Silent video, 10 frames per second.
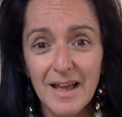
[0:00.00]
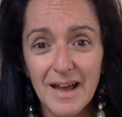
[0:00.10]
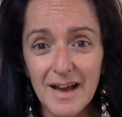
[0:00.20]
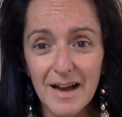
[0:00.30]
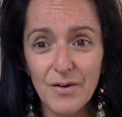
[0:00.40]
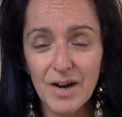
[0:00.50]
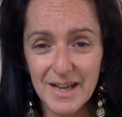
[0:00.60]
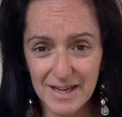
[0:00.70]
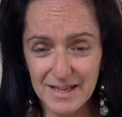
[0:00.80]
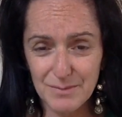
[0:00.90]
how I
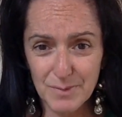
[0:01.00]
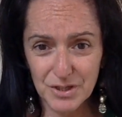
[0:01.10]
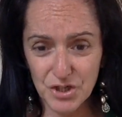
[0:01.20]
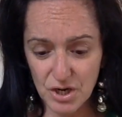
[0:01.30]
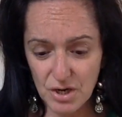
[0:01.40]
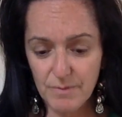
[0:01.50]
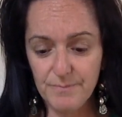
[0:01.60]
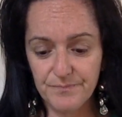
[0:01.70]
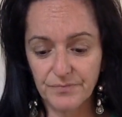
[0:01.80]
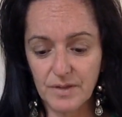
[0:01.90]
hate my
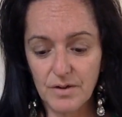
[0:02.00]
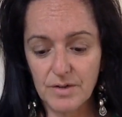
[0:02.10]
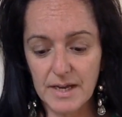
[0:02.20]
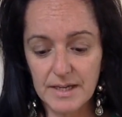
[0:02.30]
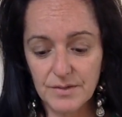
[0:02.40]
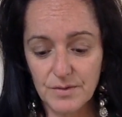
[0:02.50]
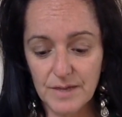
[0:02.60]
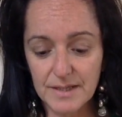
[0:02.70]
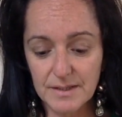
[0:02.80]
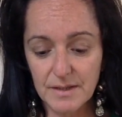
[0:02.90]
job. Okay, so
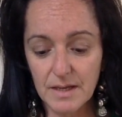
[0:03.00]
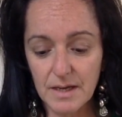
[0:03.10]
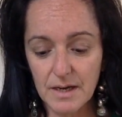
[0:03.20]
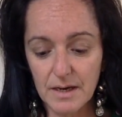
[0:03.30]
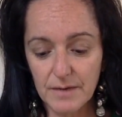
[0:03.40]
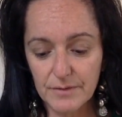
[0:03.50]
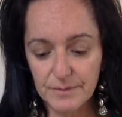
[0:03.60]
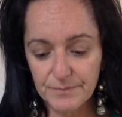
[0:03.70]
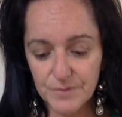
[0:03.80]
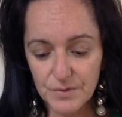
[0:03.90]
that's thinking of.
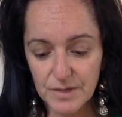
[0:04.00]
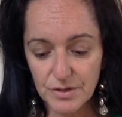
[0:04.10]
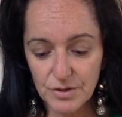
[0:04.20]
So then